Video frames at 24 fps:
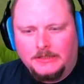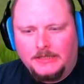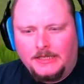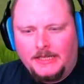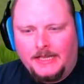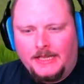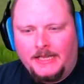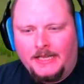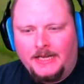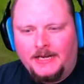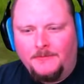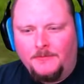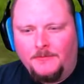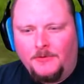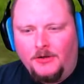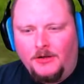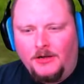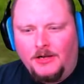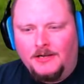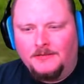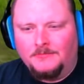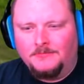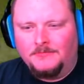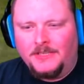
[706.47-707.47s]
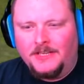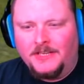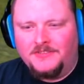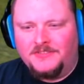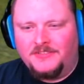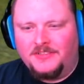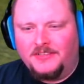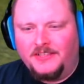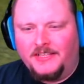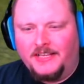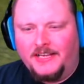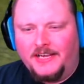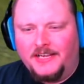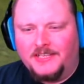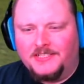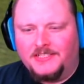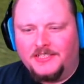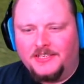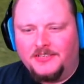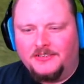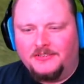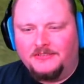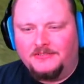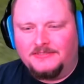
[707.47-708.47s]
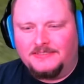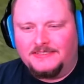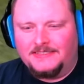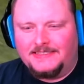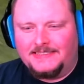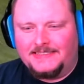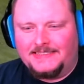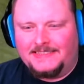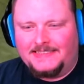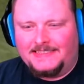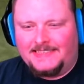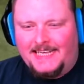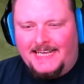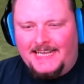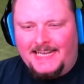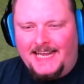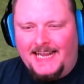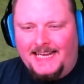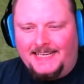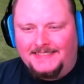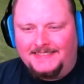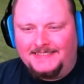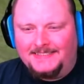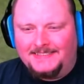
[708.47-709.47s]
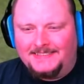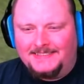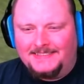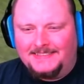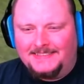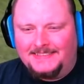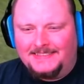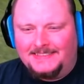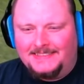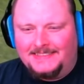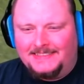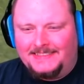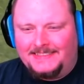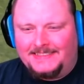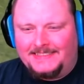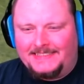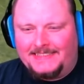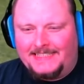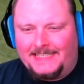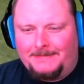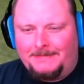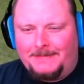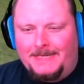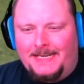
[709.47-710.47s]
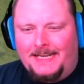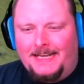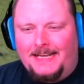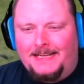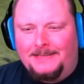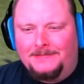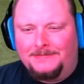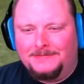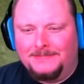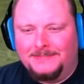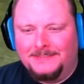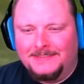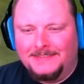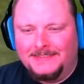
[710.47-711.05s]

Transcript: And I'm instantly height-centered. Dang it! Get me off!